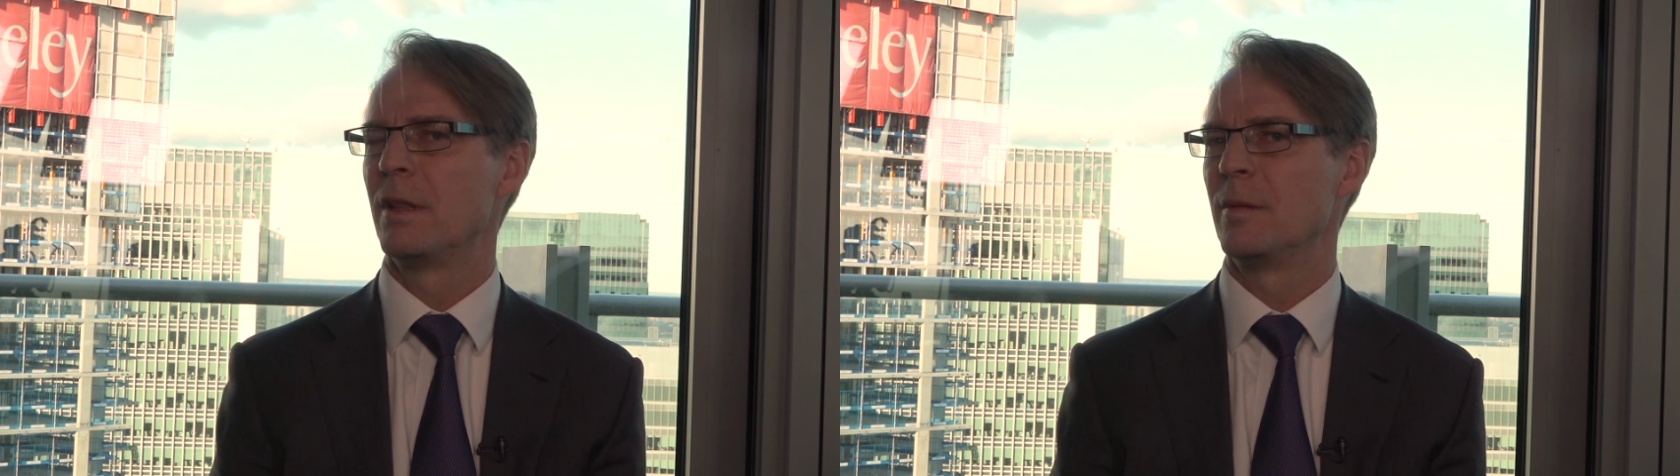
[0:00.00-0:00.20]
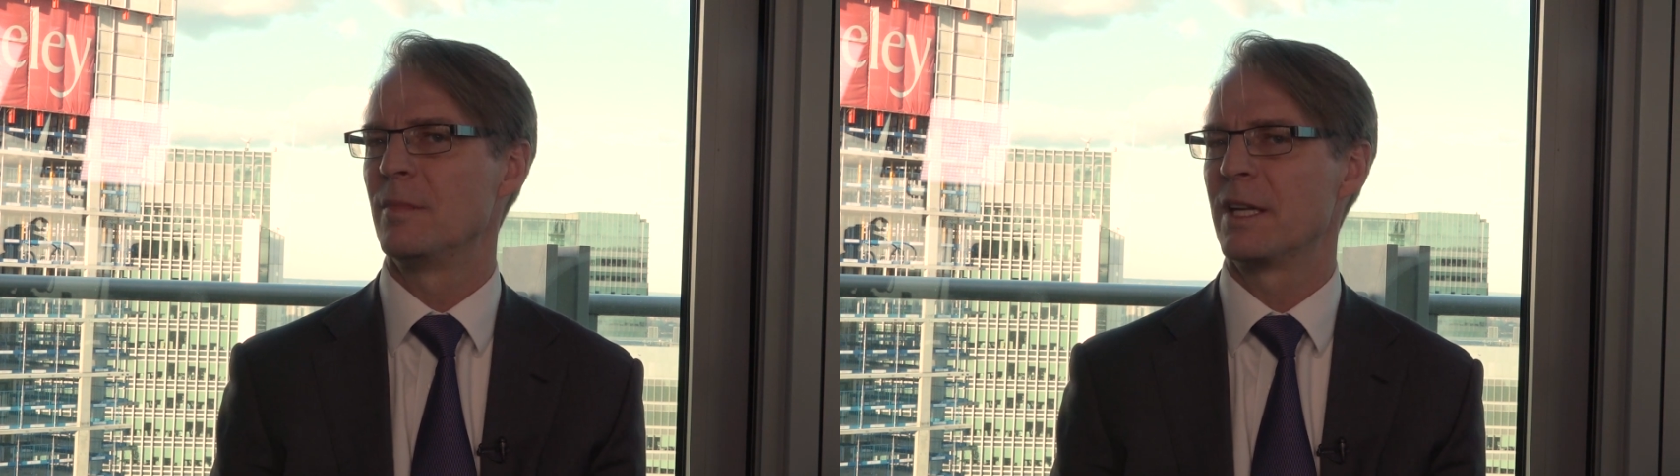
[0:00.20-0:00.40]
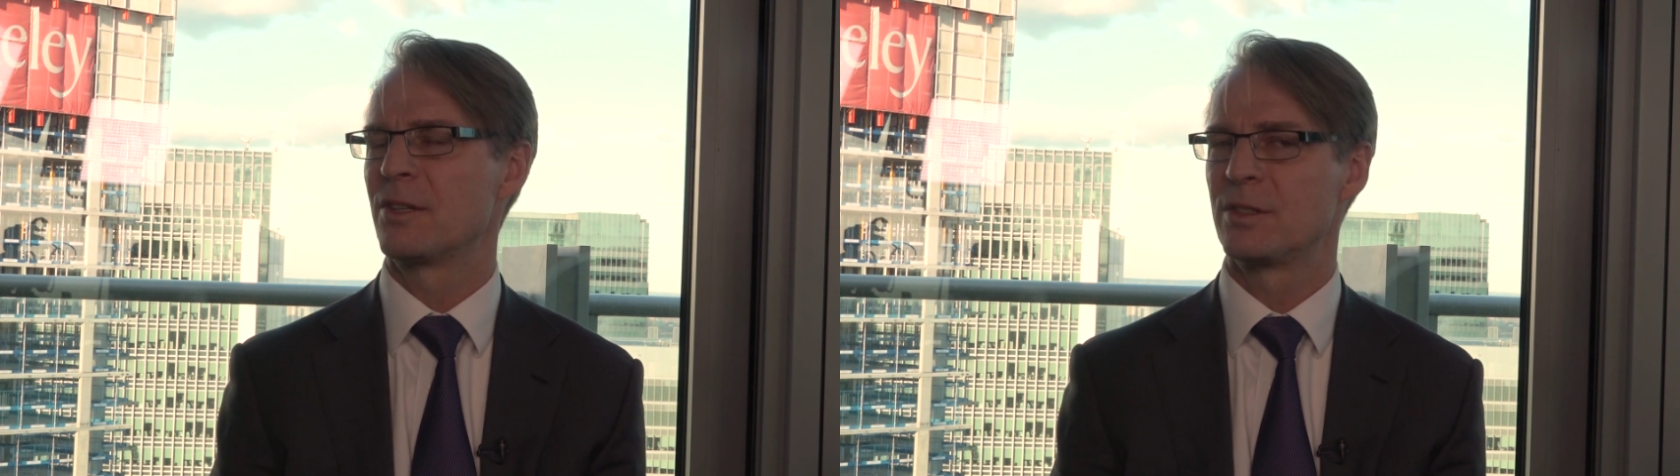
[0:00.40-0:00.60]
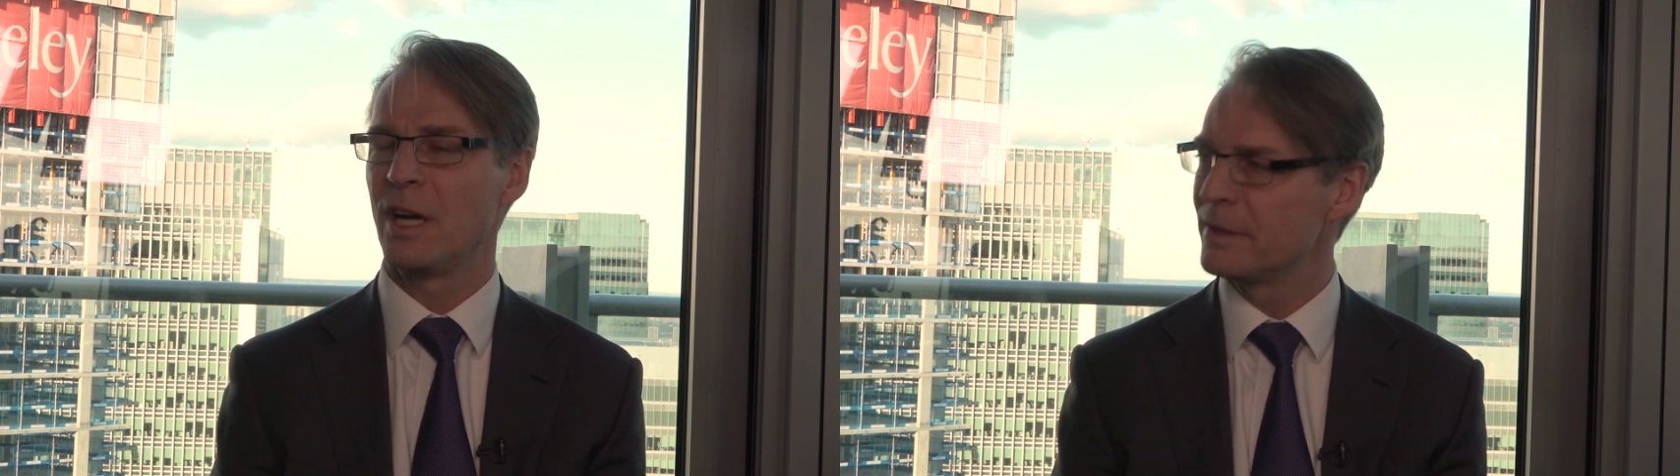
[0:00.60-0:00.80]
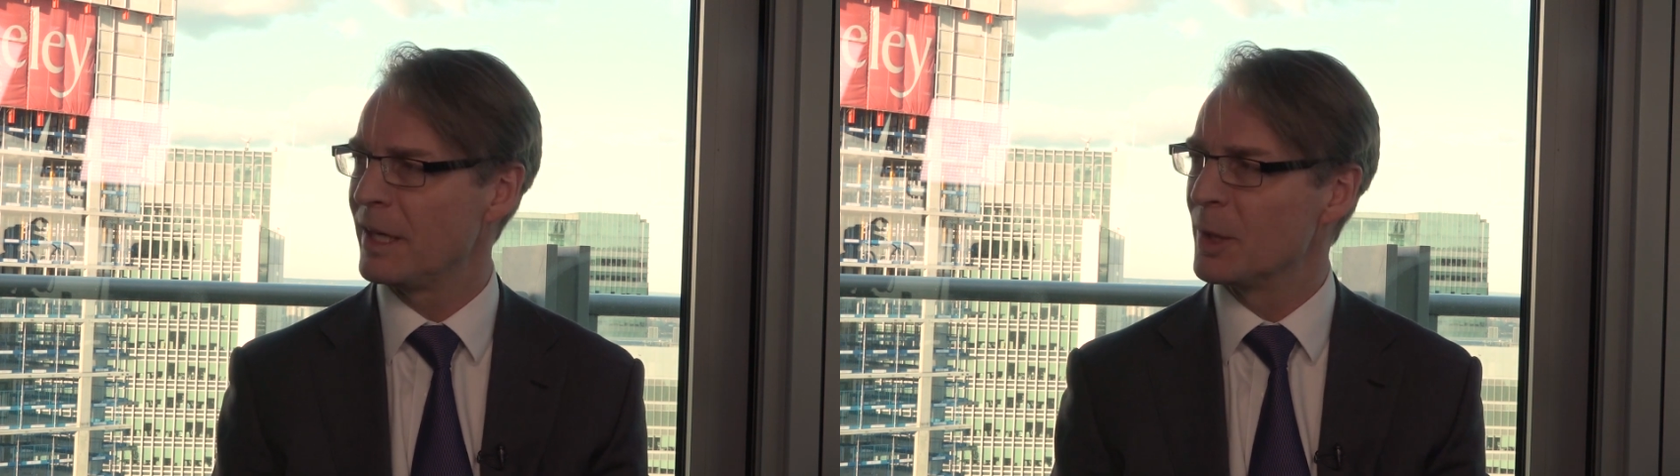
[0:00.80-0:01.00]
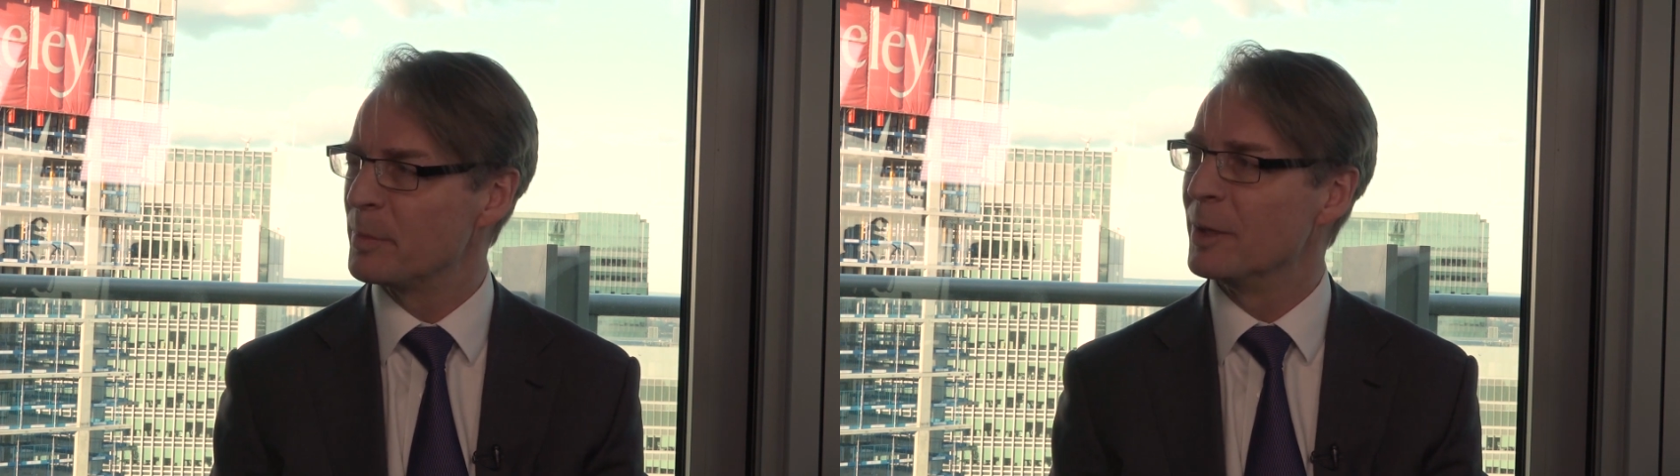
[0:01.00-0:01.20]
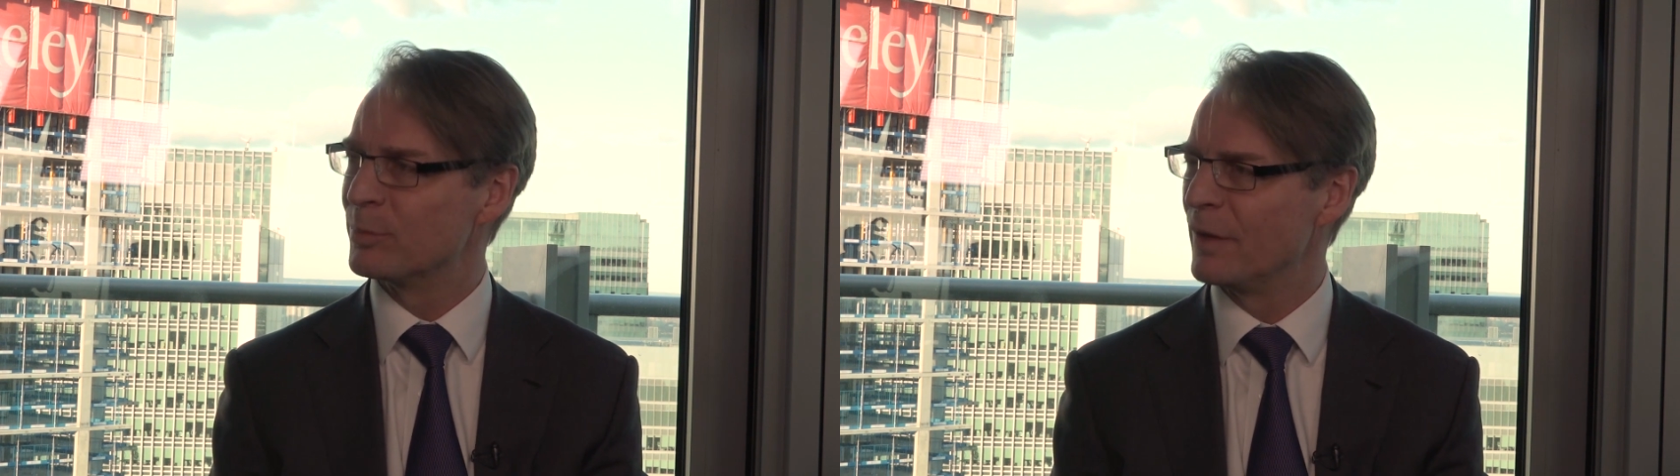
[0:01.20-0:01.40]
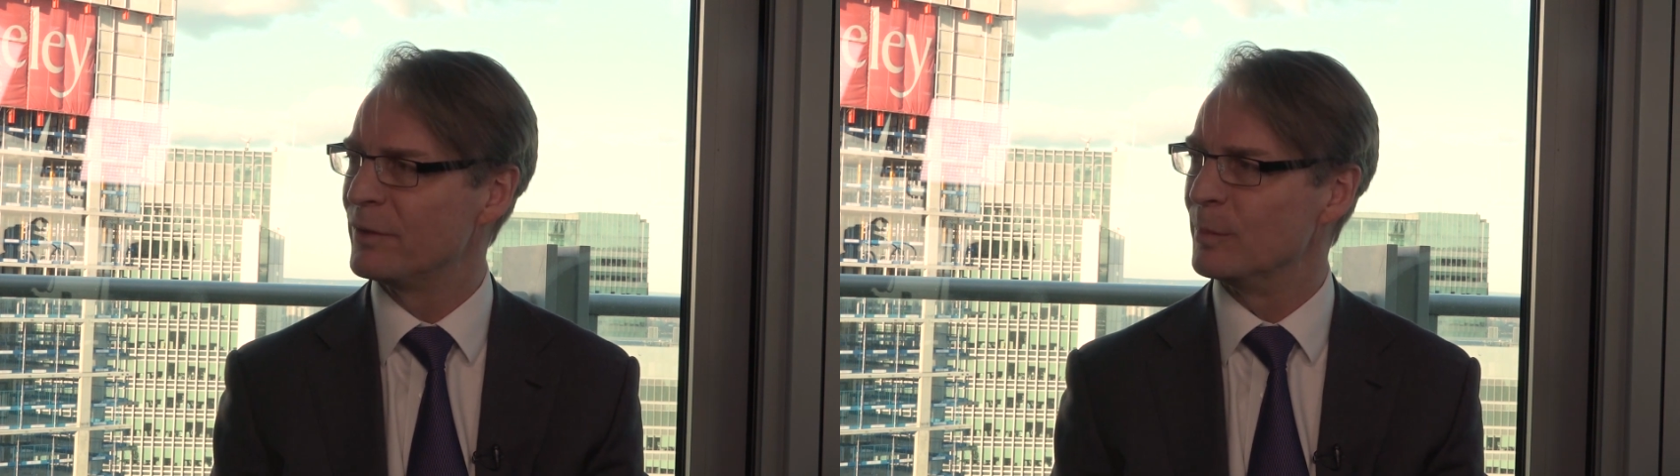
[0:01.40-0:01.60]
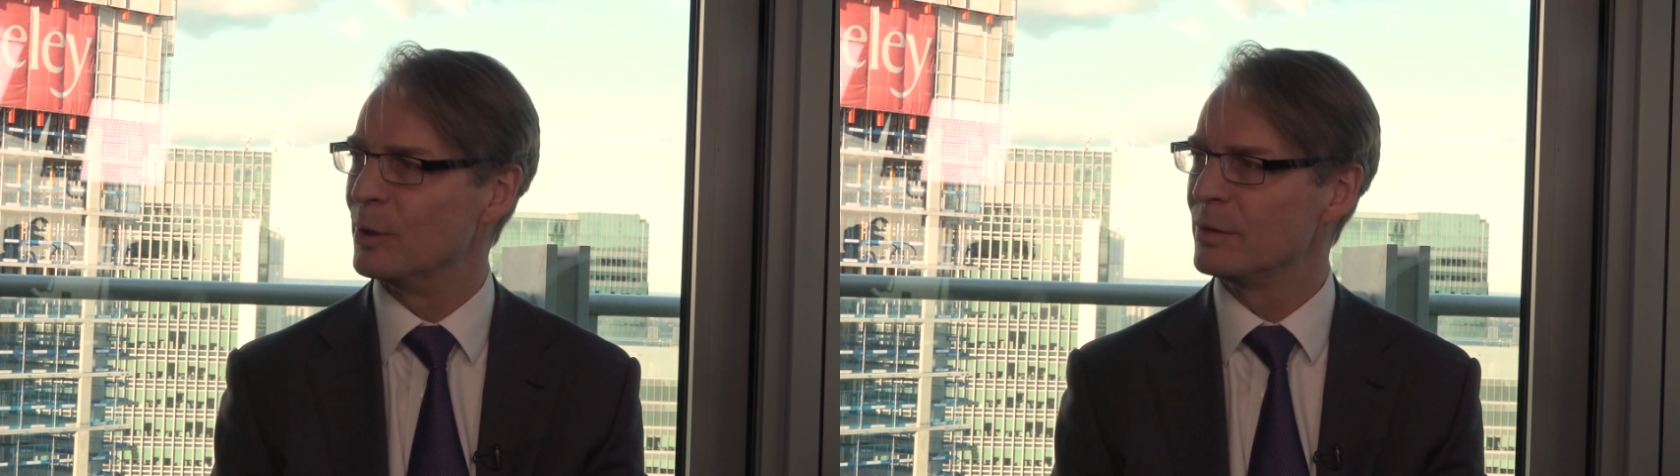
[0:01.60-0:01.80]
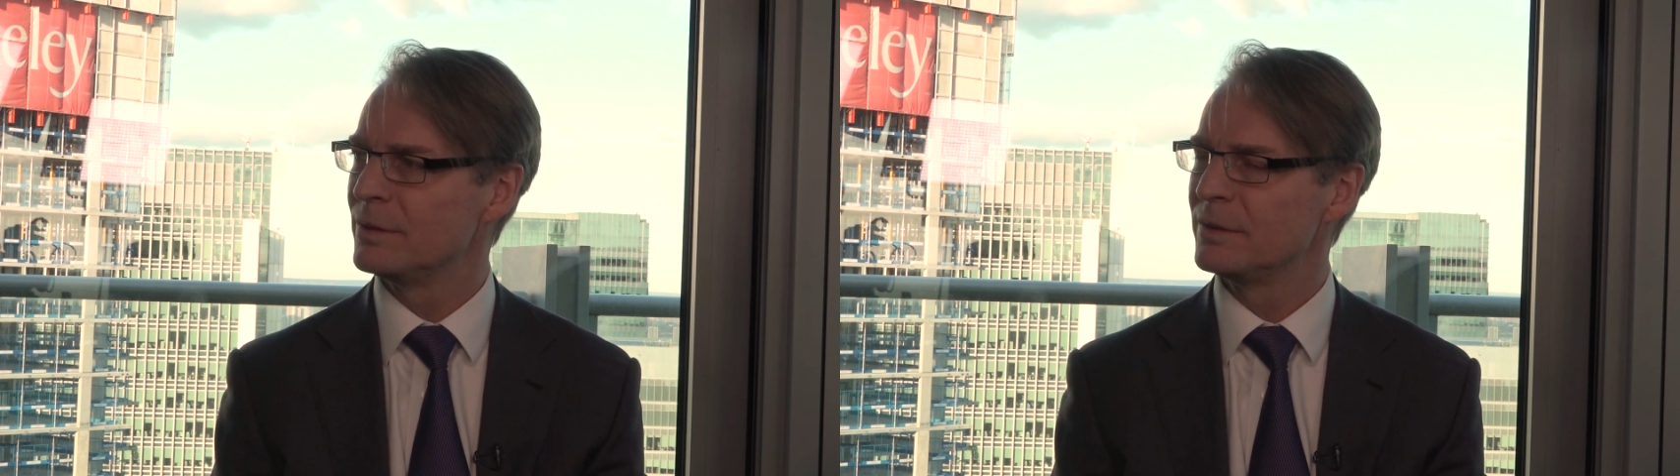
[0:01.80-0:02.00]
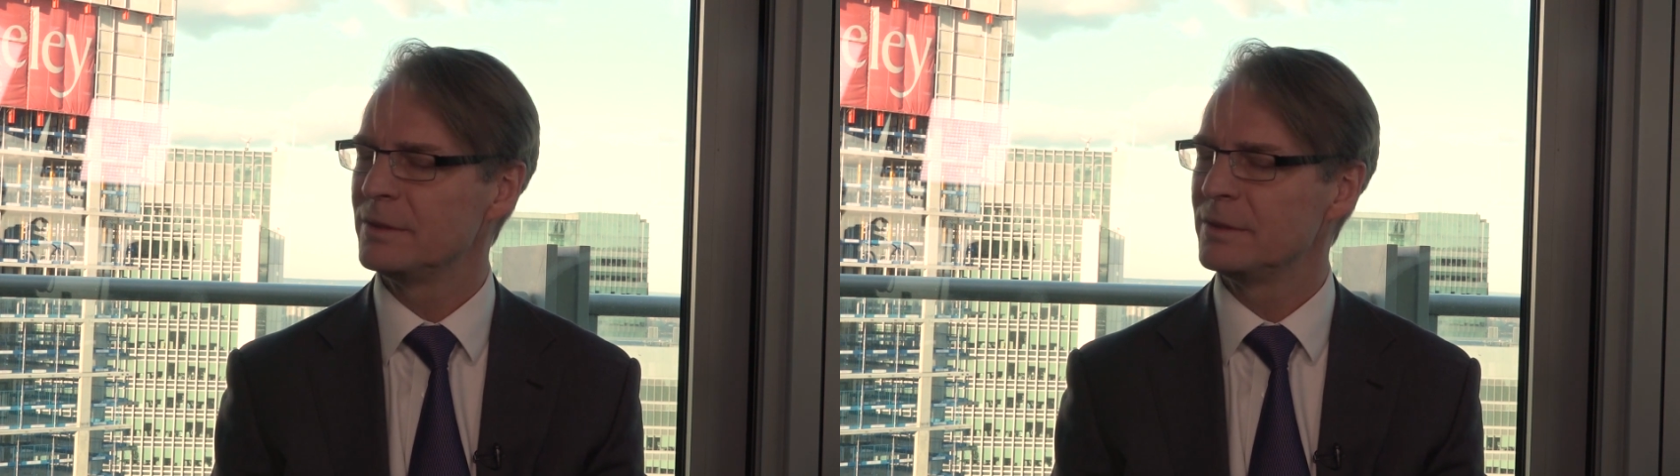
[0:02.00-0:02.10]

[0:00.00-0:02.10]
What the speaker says: they might start out being profitable,